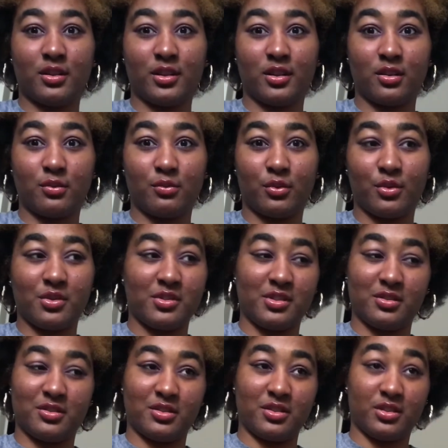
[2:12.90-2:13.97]
We got a
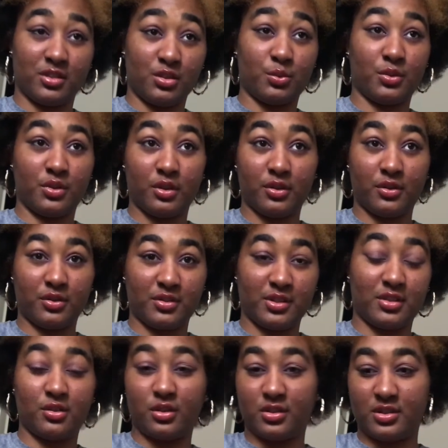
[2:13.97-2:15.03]
vanilla envelope, oh my
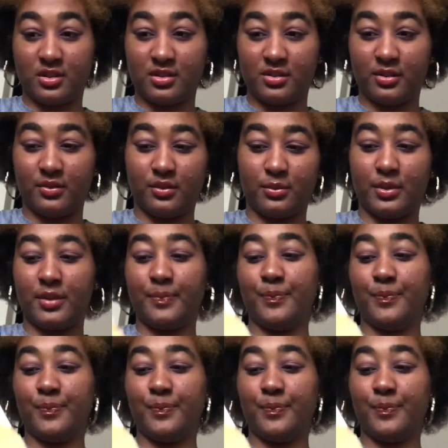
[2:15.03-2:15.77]
gosh, right here.